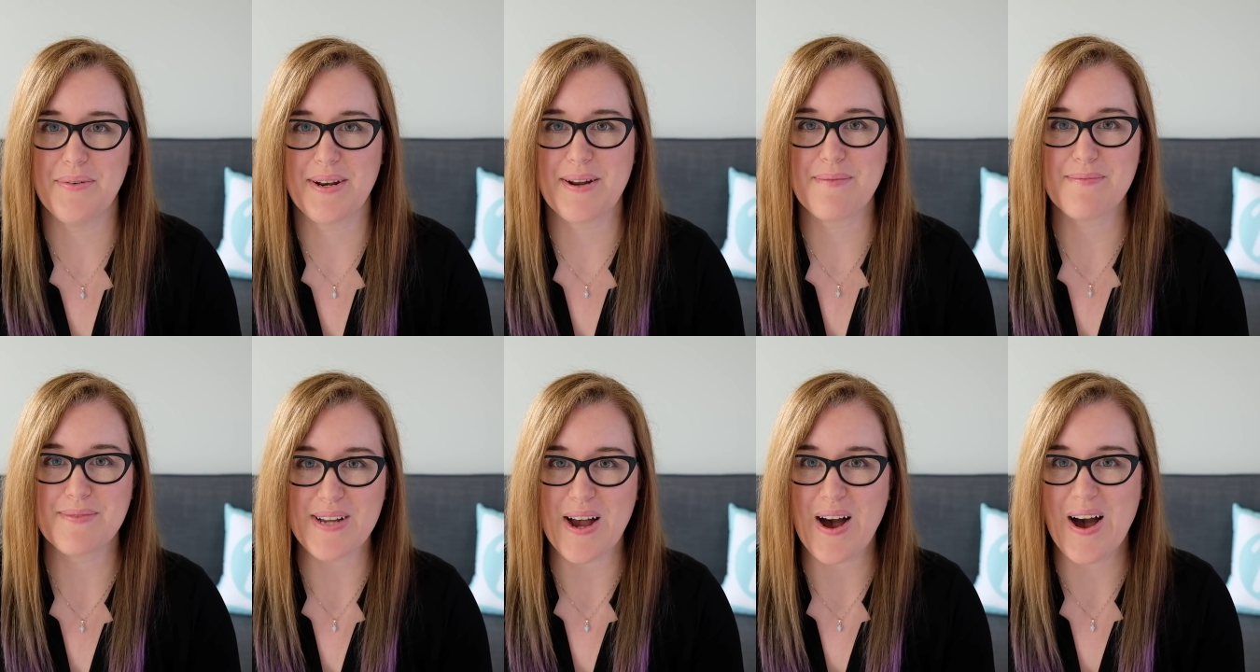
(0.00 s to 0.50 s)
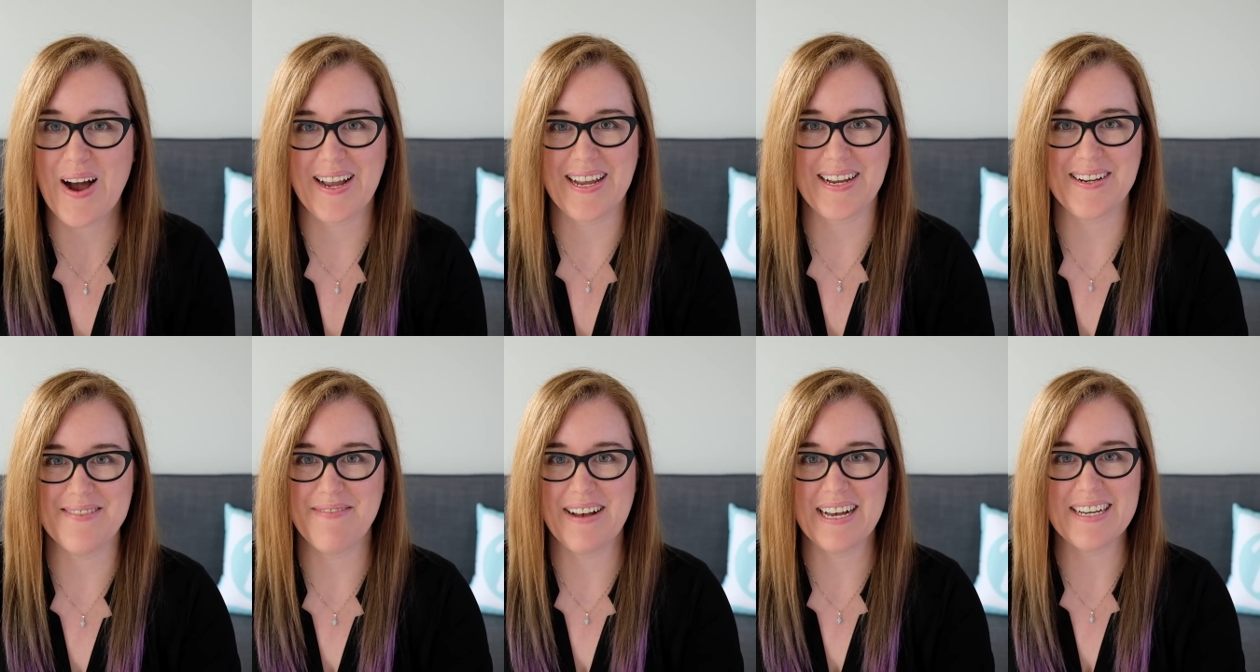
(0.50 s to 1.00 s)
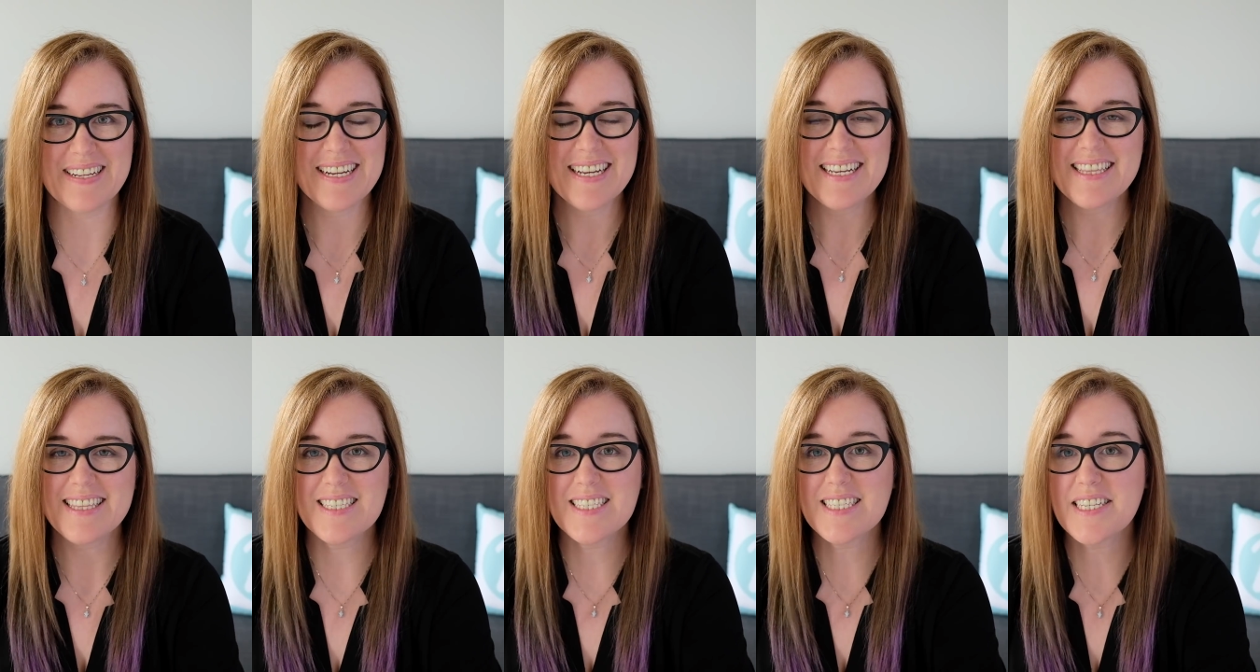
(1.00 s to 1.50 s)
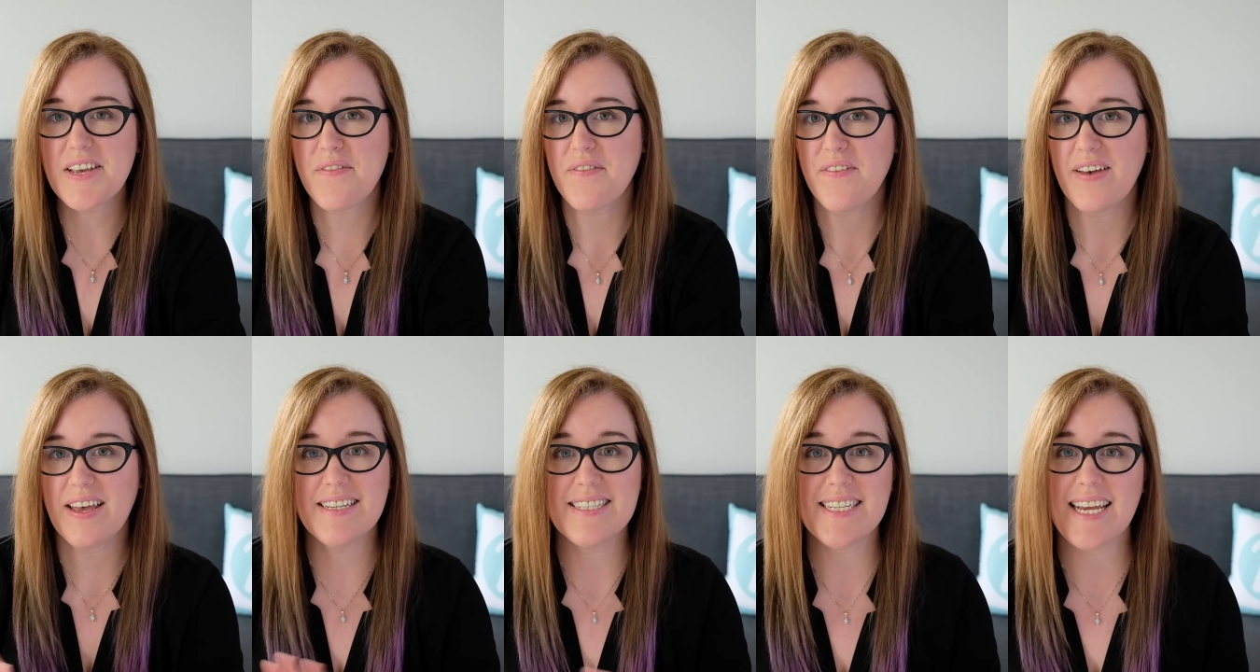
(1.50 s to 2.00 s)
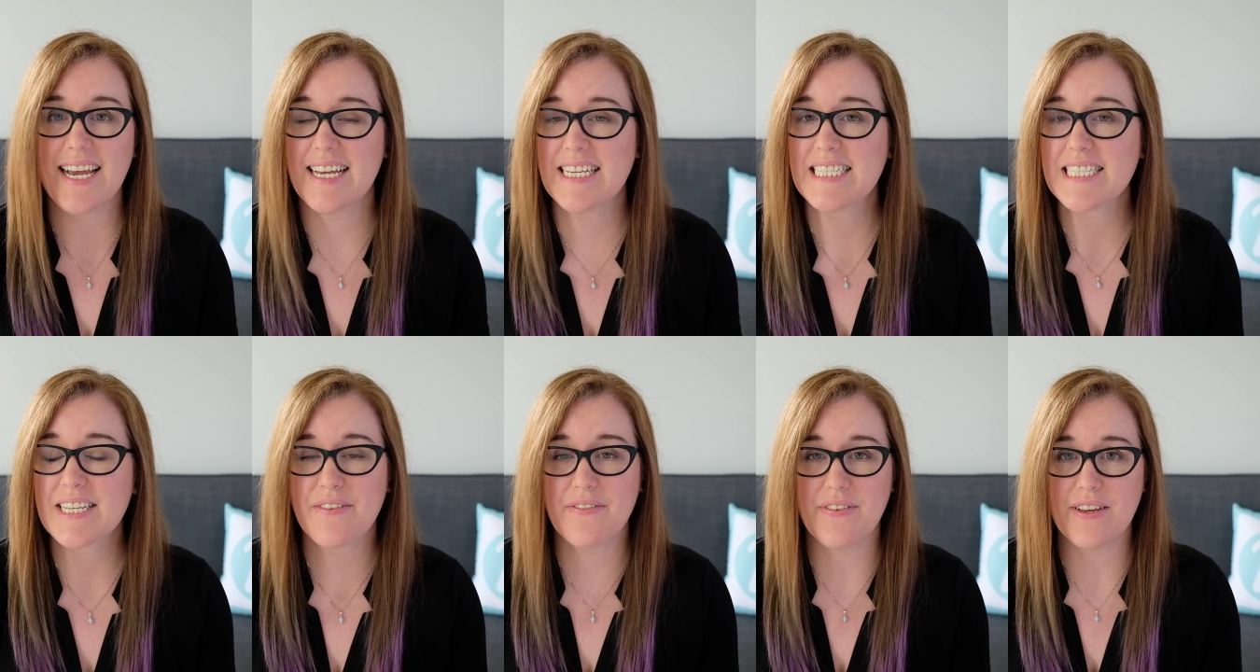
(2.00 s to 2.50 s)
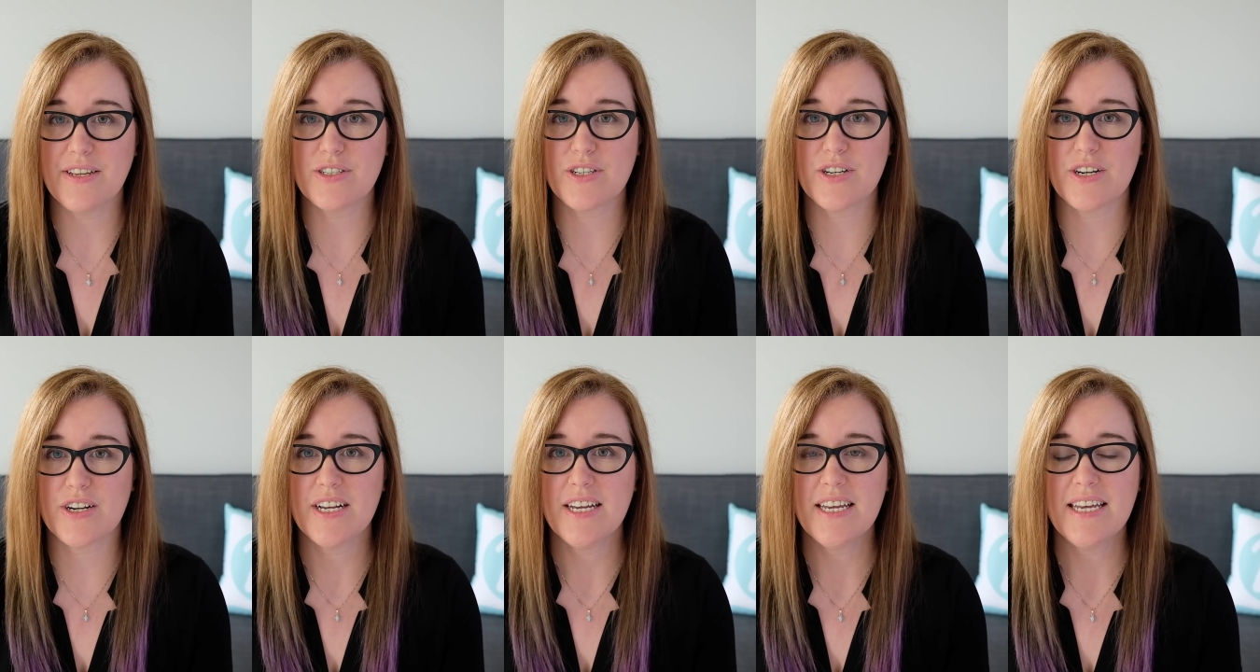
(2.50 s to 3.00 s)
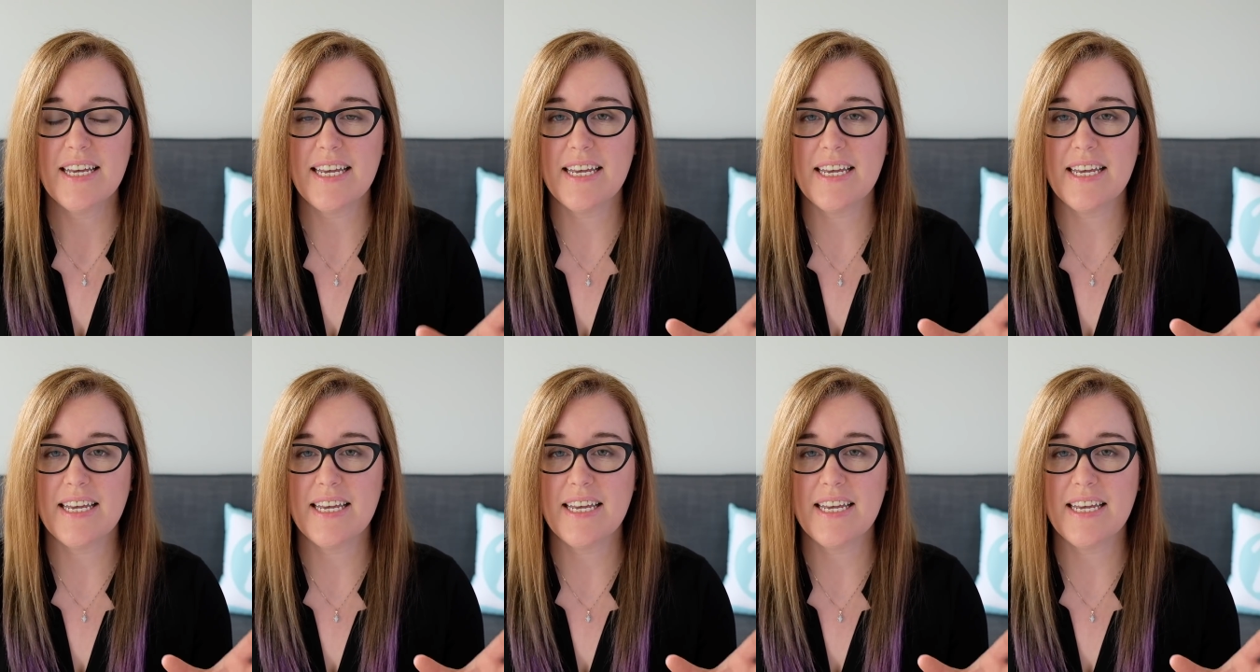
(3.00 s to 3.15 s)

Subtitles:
what I'm talking about. This is a fantastic feature.